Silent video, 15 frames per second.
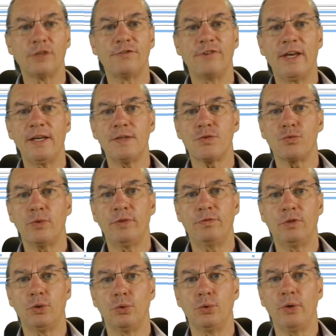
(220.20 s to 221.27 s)
The phase
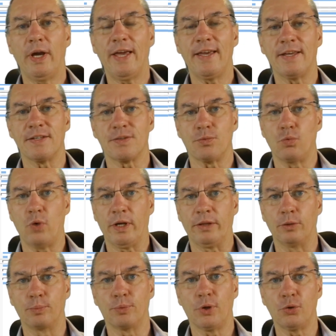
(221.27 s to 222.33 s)
review is
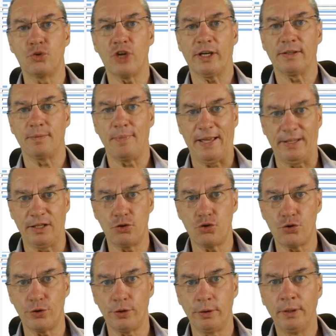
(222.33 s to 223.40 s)
when the project
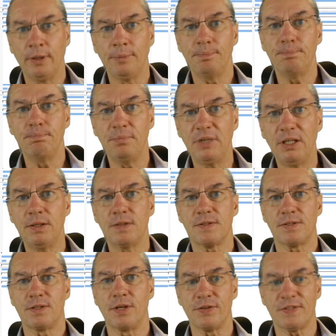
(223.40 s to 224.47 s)
manager
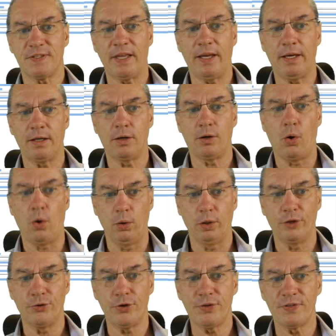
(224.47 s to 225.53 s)
meets the
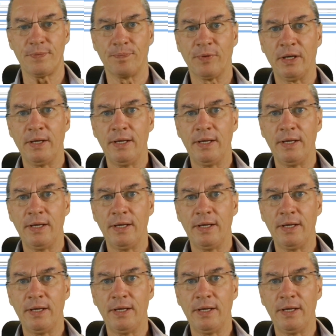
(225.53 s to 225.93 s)
stakeholders,